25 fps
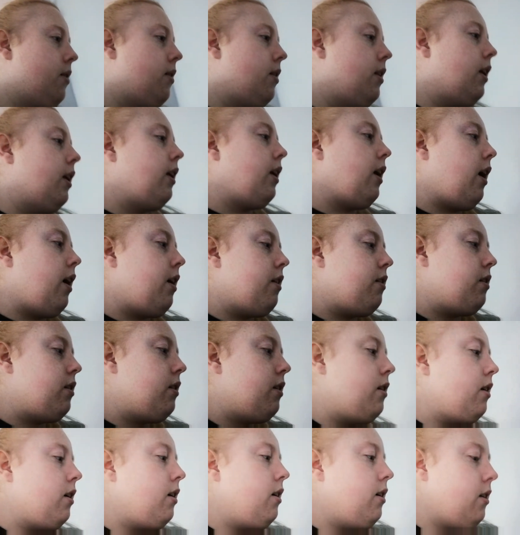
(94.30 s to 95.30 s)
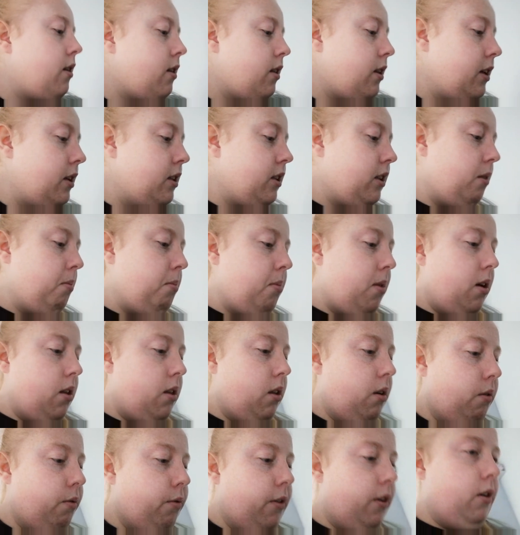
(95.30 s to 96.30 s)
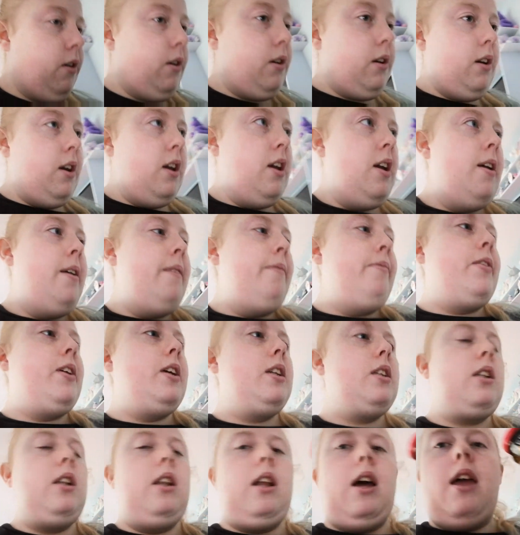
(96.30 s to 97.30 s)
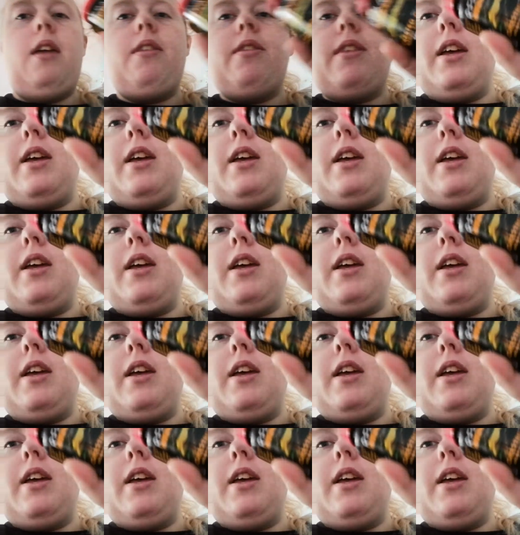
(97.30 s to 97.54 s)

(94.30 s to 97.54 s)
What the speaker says: the other, there's some other food that's like